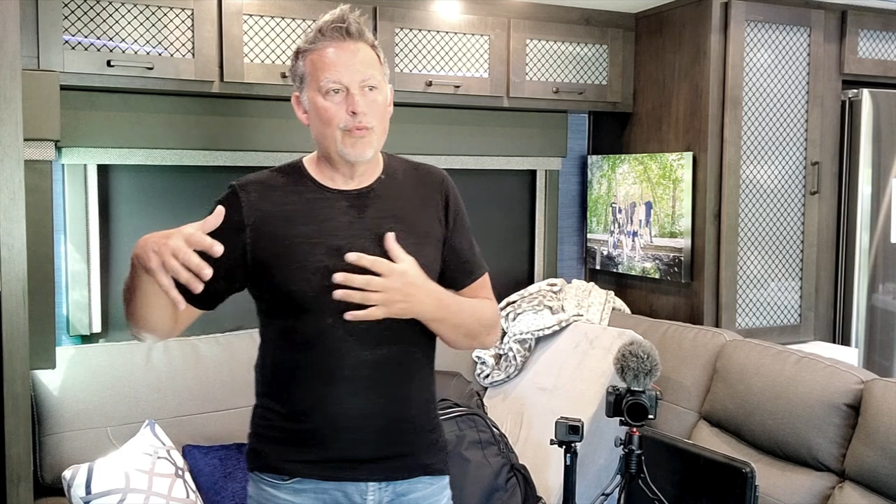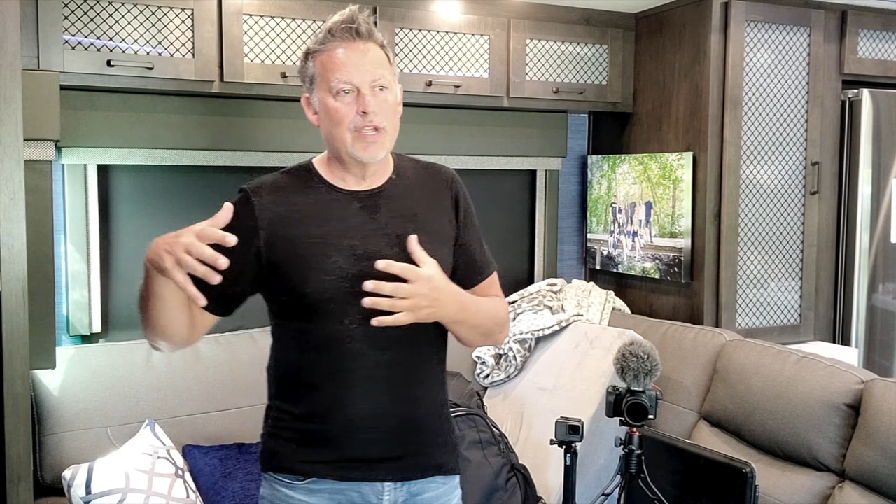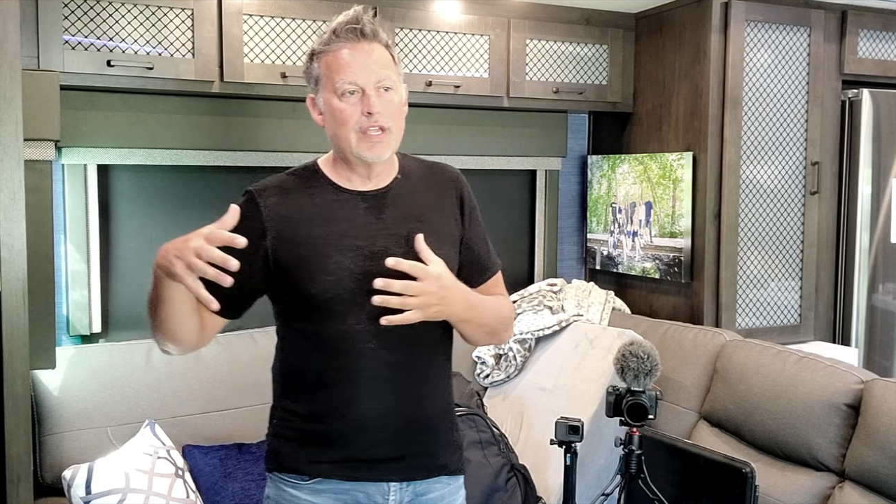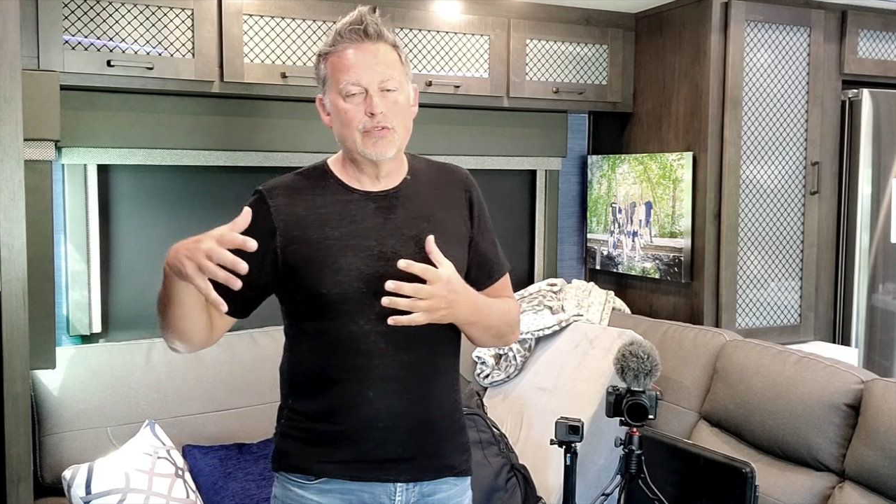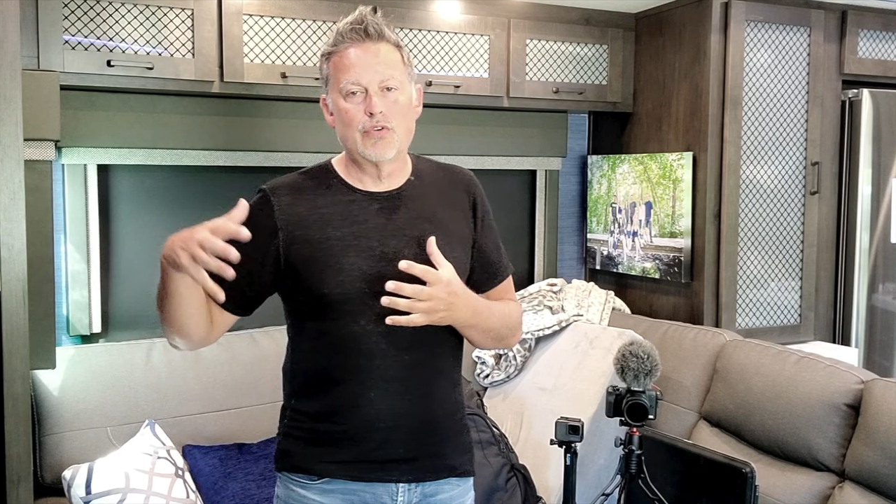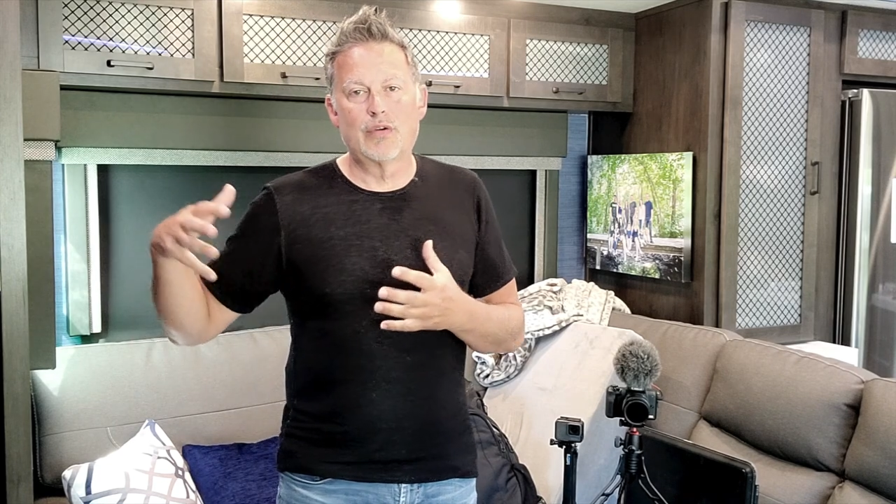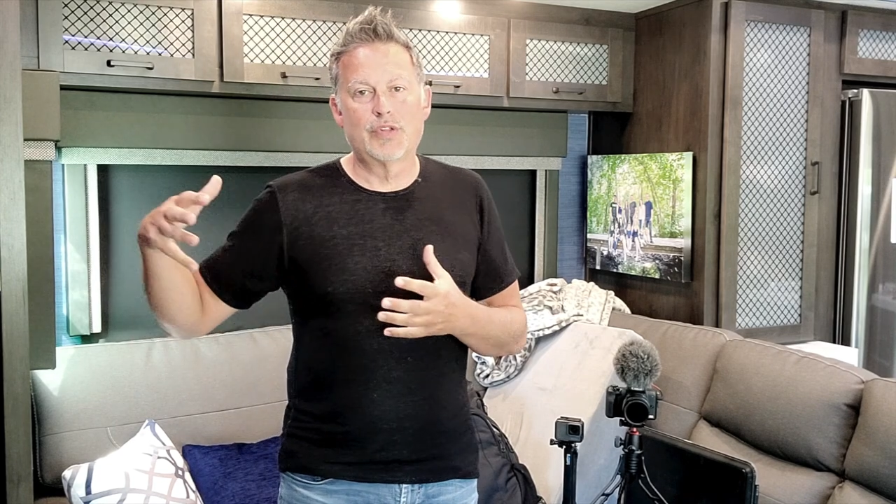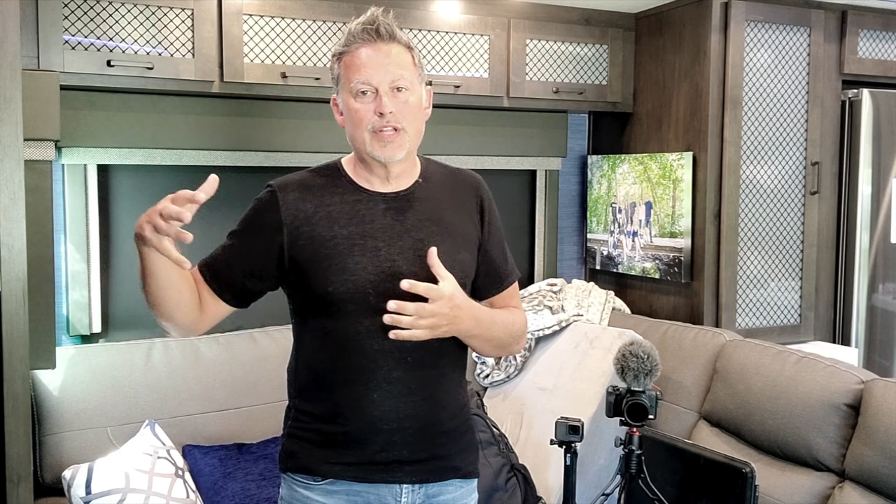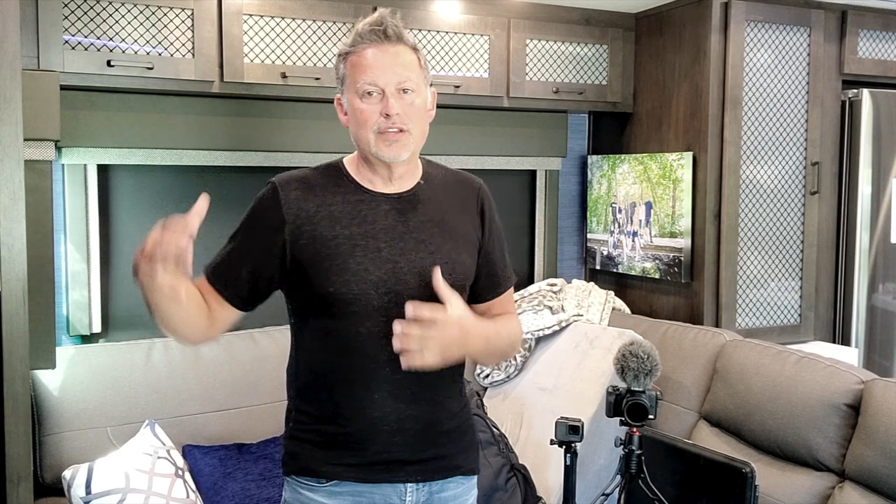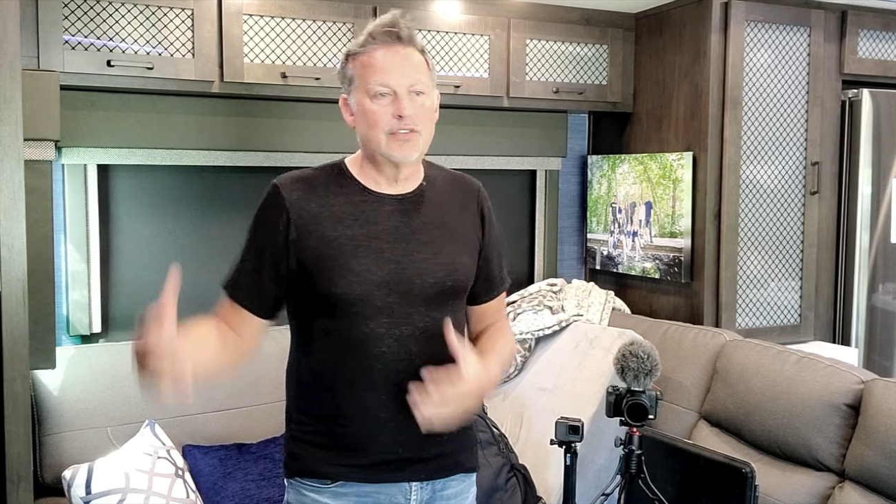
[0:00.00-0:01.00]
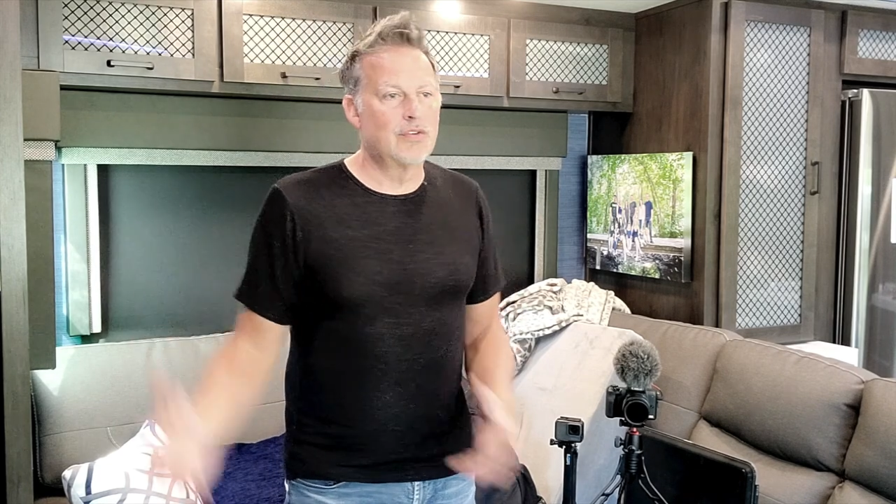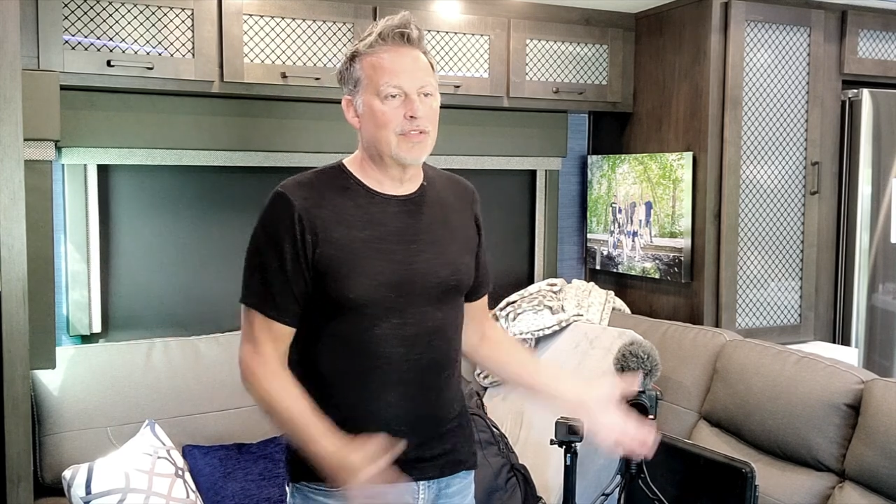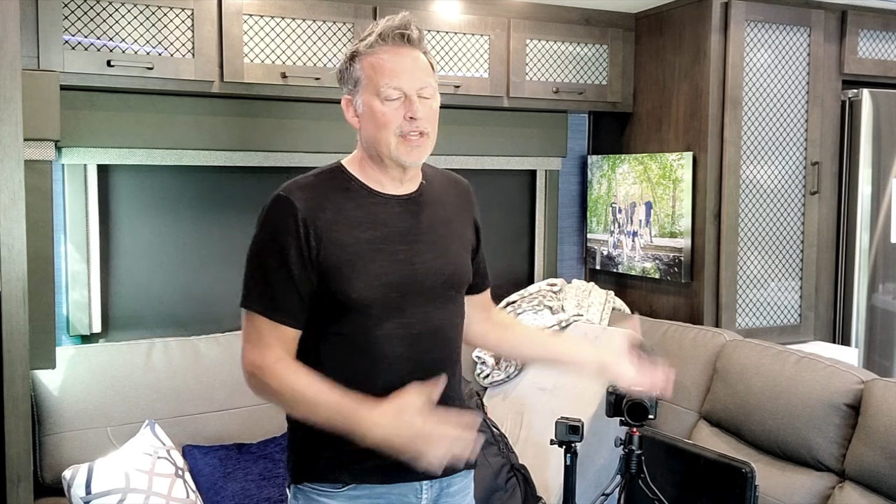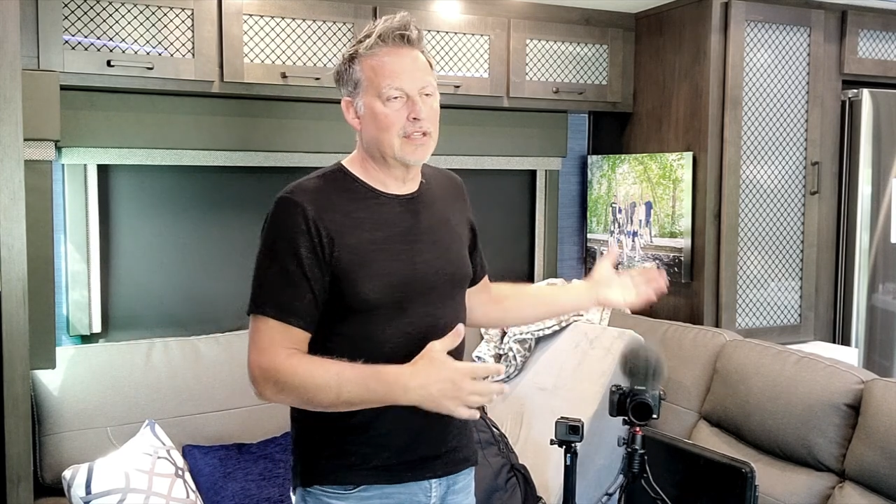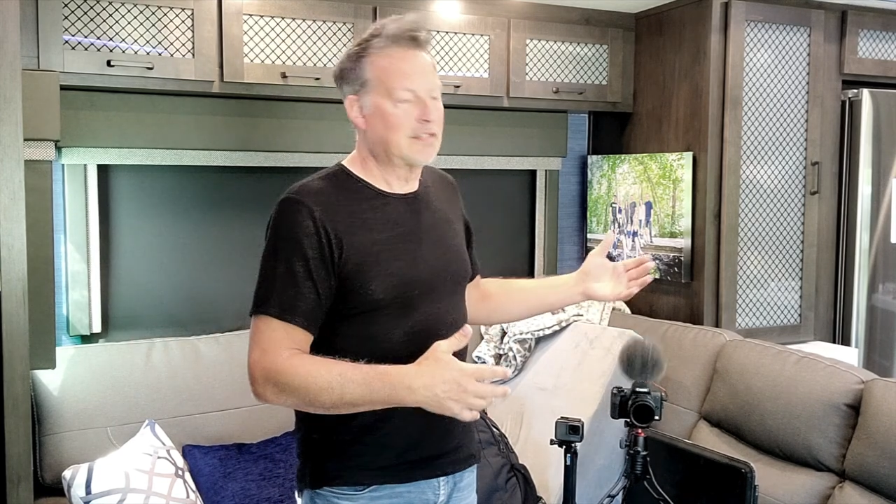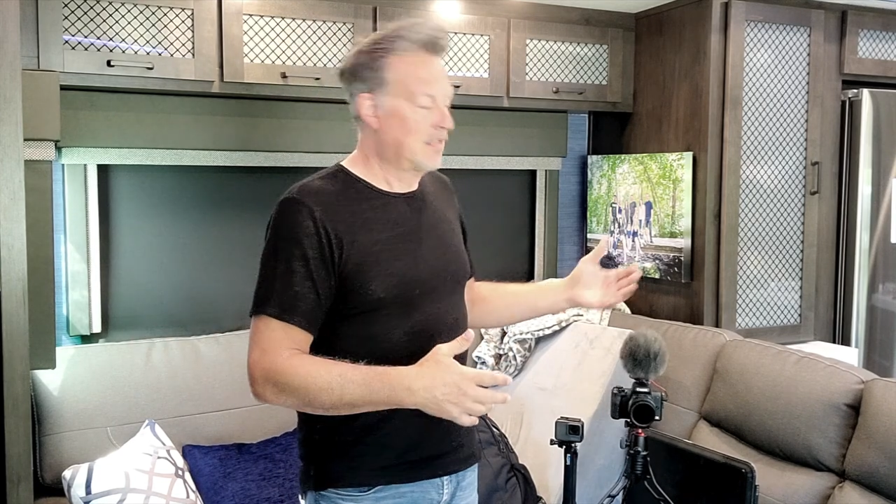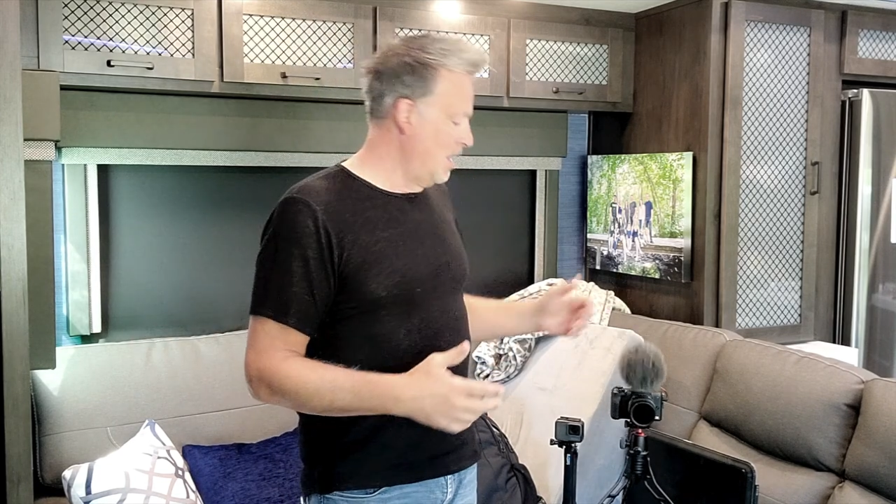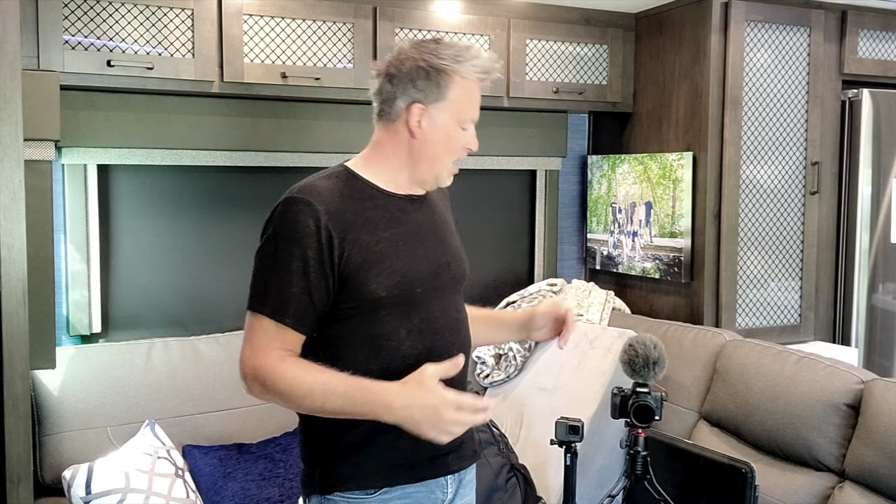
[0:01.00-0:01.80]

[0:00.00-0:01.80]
we normally do things.